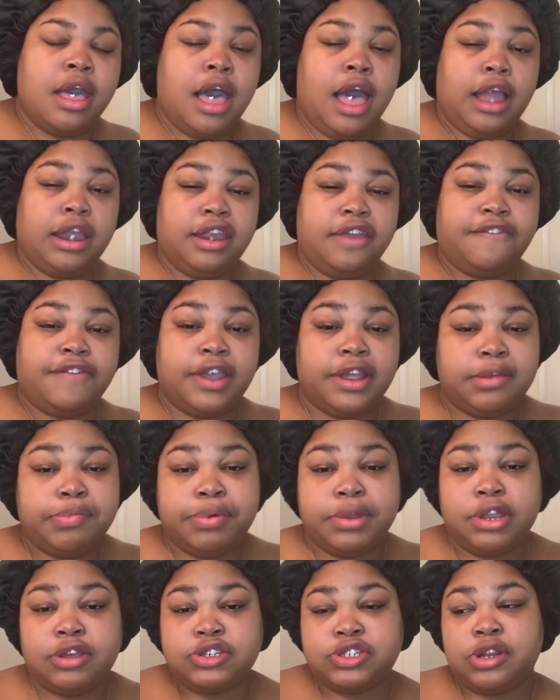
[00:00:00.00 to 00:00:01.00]
did forget to put
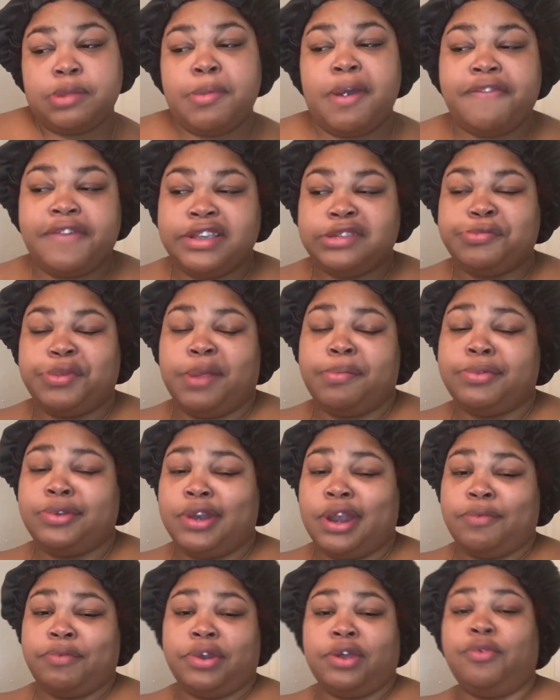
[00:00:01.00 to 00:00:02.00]
lotion on my face, but I'm gonna do
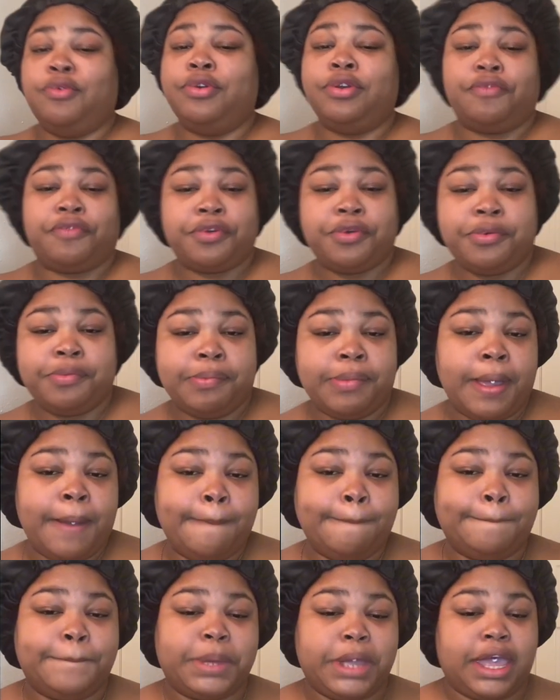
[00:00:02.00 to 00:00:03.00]
that when I go in the room.
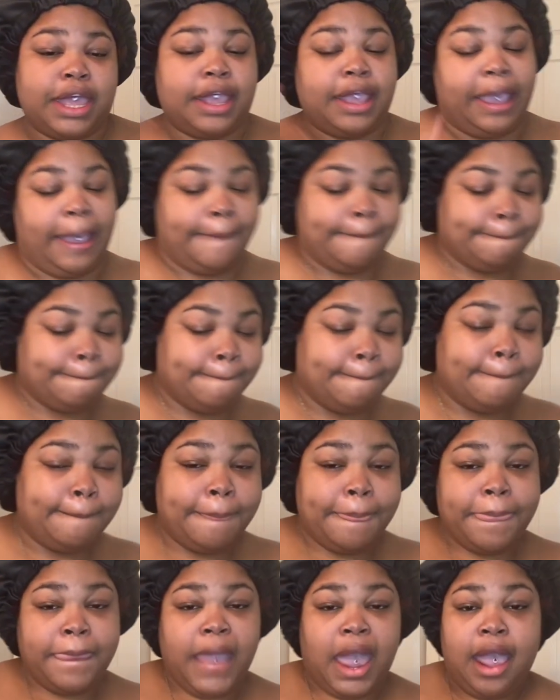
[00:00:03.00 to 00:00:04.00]
But yeah,
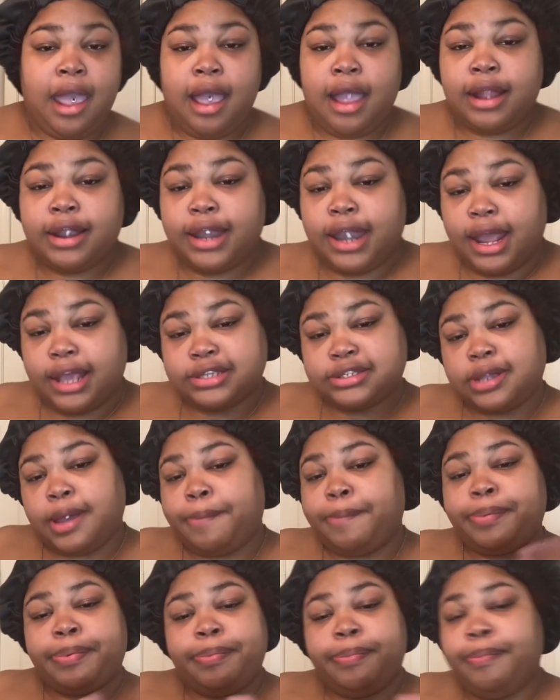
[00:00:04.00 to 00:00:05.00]
that's
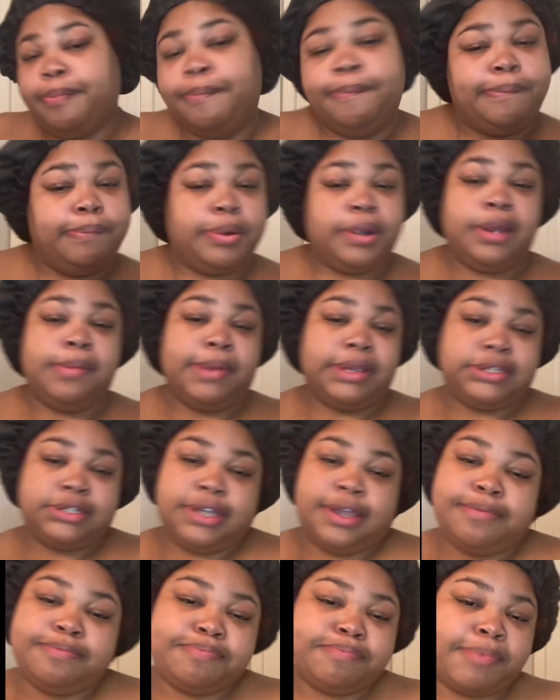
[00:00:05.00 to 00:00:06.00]
pretty much it.
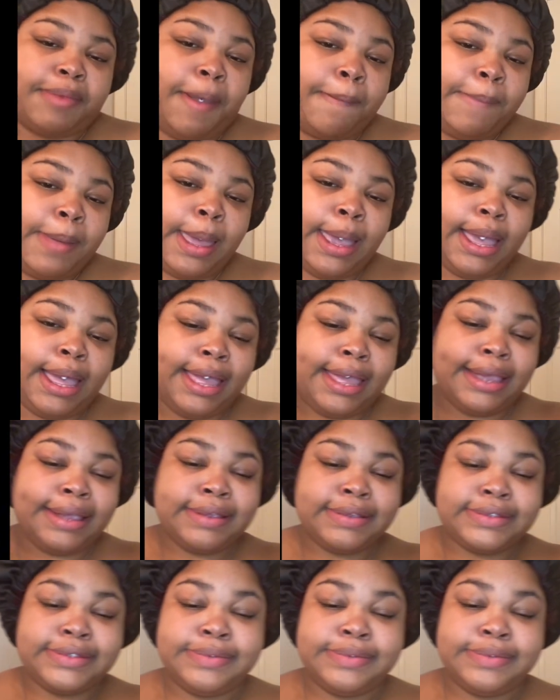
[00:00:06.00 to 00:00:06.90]
Bye